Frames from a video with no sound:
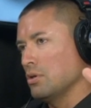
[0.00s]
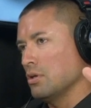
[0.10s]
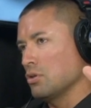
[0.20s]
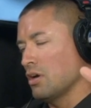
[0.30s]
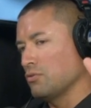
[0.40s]

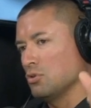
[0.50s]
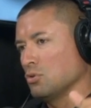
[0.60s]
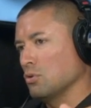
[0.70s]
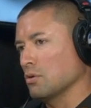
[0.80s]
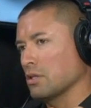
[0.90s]
you have to
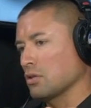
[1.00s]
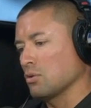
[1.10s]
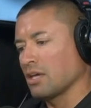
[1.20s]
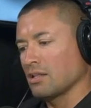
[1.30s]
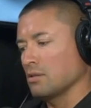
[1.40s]
do it like you
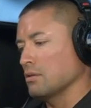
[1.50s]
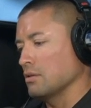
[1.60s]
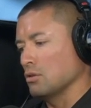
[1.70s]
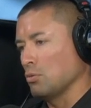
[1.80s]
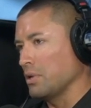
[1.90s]
can. not
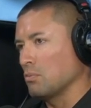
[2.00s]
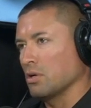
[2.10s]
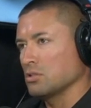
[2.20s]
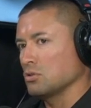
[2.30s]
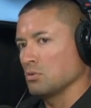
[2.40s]
Nobody
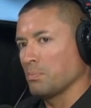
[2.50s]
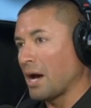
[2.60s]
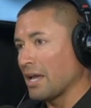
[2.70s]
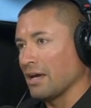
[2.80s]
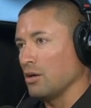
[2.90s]
wants to
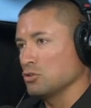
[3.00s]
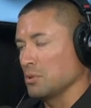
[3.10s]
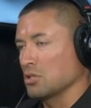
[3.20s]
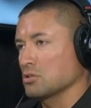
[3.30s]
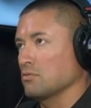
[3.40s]
buy a house
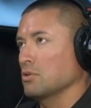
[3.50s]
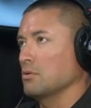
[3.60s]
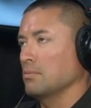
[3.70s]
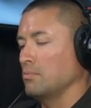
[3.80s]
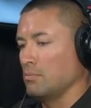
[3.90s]
because of
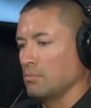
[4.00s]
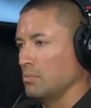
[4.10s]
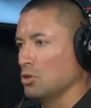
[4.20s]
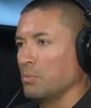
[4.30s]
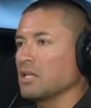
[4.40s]
the
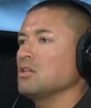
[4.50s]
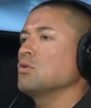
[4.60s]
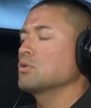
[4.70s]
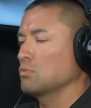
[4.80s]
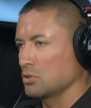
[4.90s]
nobody
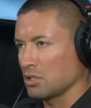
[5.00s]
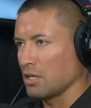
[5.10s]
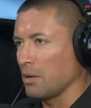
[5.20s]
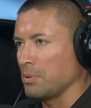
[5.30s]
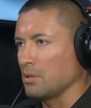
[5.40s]
knew what was going
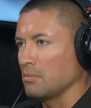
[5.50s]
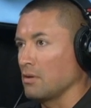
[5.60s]
to happen.